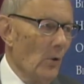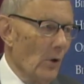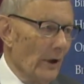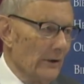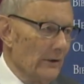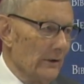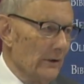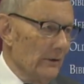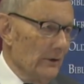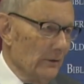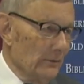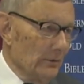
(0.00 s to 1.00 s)
what
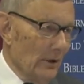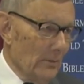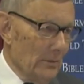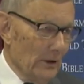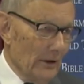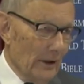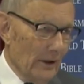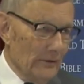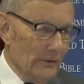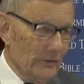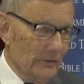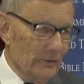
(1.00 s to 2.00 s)
the trouble
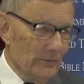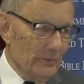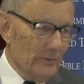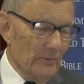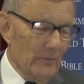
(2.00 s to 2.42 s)
is.